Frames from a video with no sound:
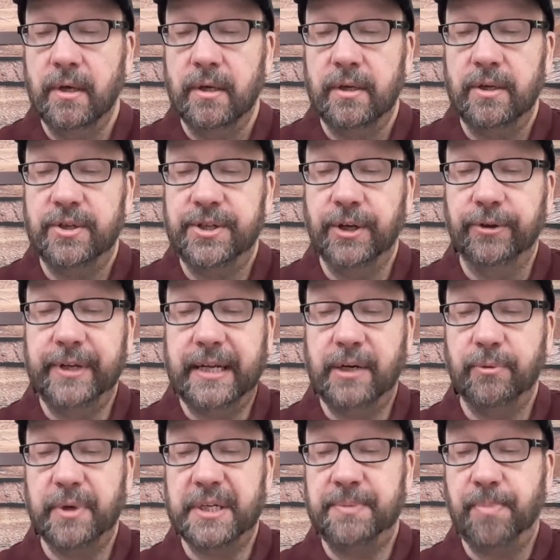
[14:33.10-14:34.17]
You still need to
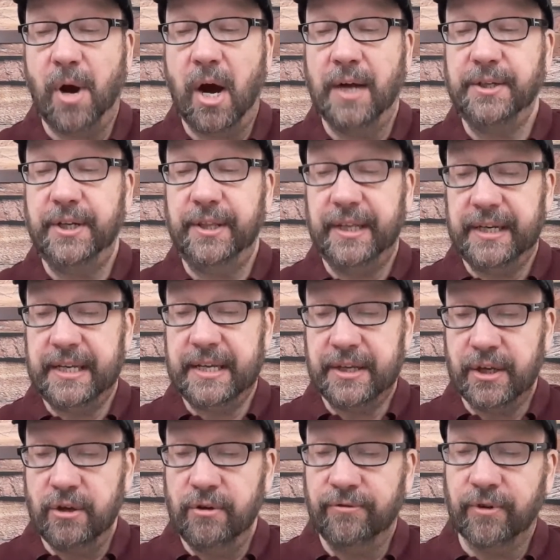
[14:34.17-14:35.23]
respond to the
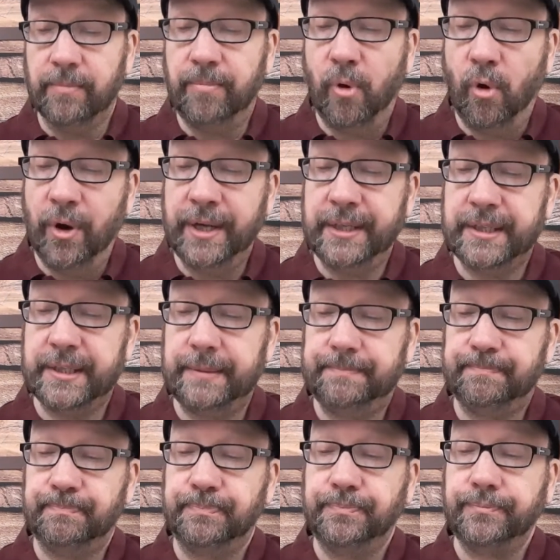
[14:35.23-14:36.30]
DQ for points,
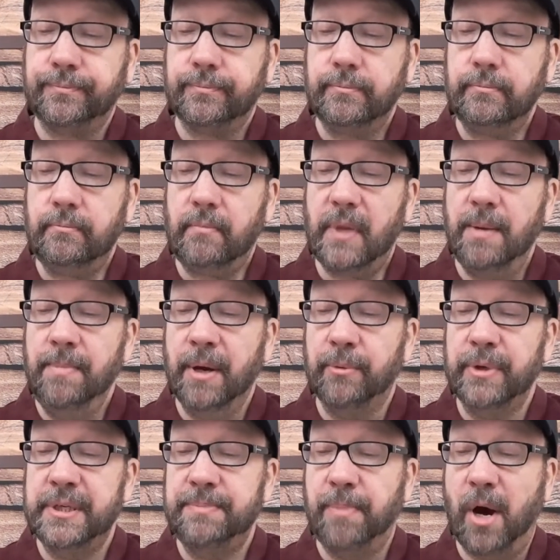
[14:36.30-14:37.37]
but
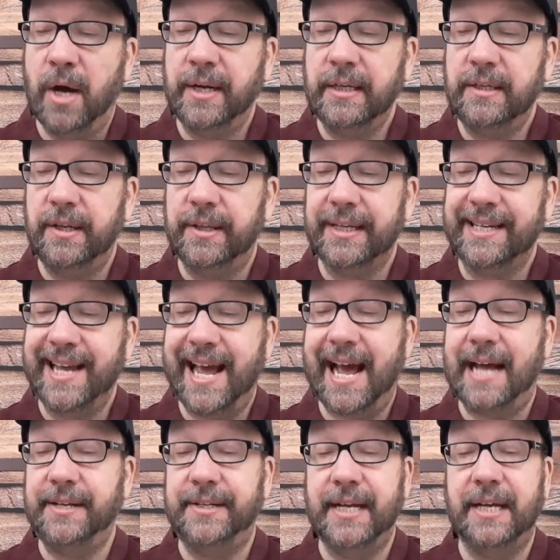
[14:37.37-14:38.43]
responding to the
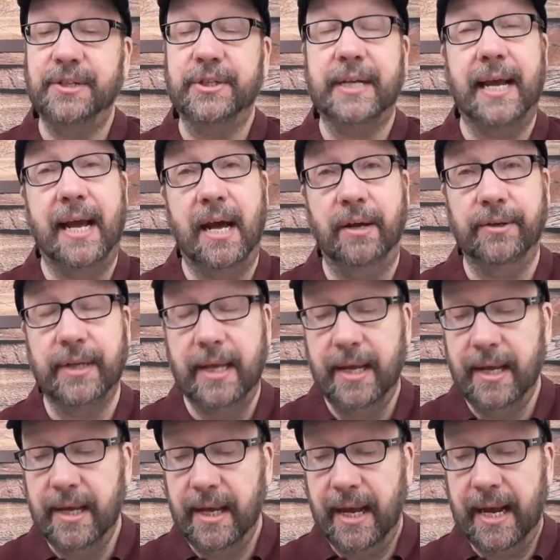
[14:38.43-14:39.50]
CAT does count
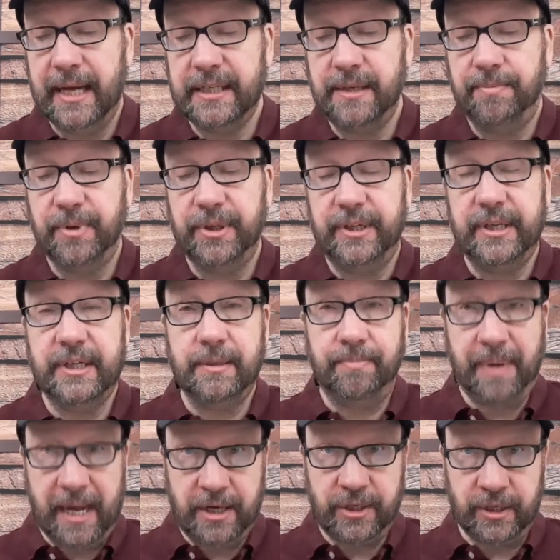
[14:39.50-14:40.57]
as a
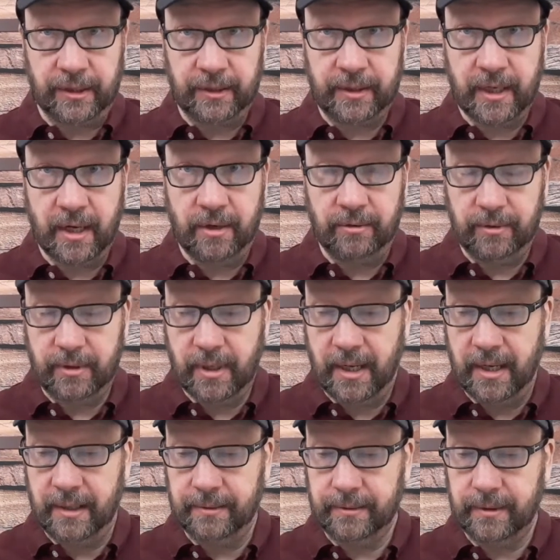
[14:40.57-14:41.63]
participation
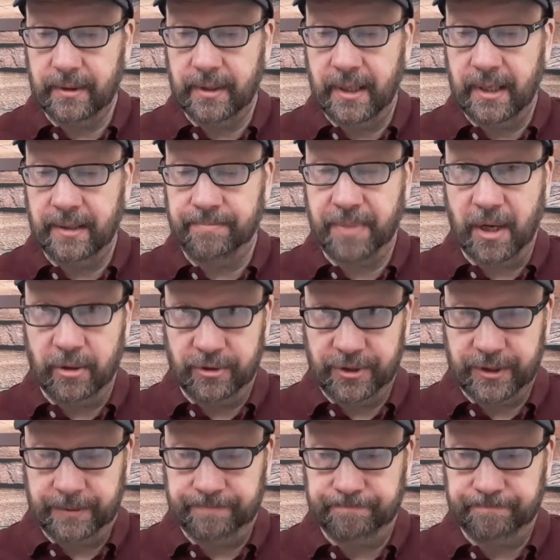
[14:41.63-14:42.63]
post.